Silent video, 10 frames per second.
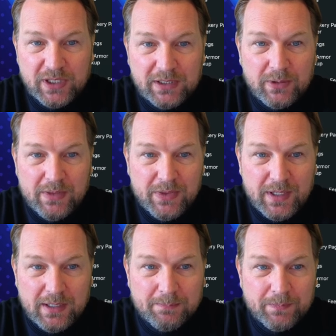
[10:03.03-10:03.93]
generate
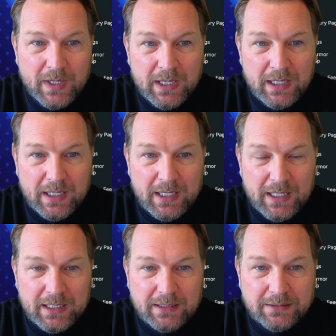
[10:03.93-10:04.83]
theme.
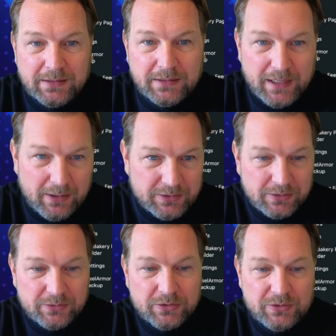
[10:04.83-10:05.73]
And now it's
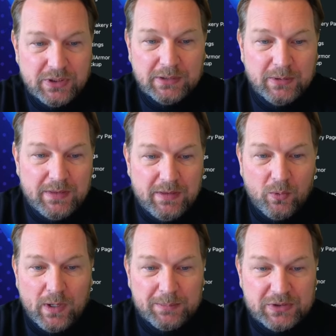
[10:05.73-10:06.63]
going to generate the
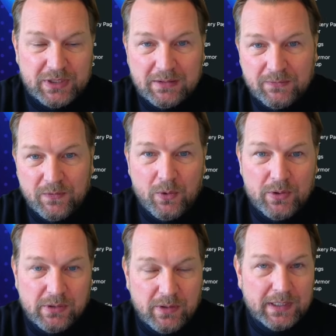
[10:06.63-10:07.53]
website
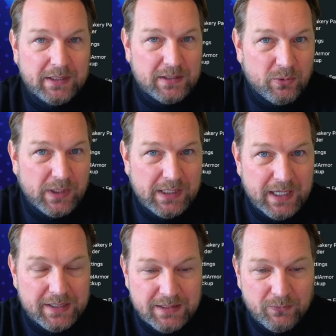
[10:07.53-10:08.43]
for you. And it already
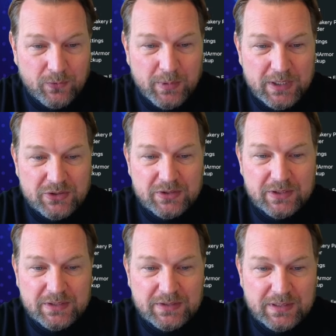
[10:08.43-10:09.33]
has the information, as
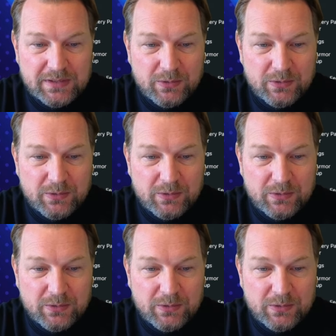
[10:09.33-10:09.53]
you can see.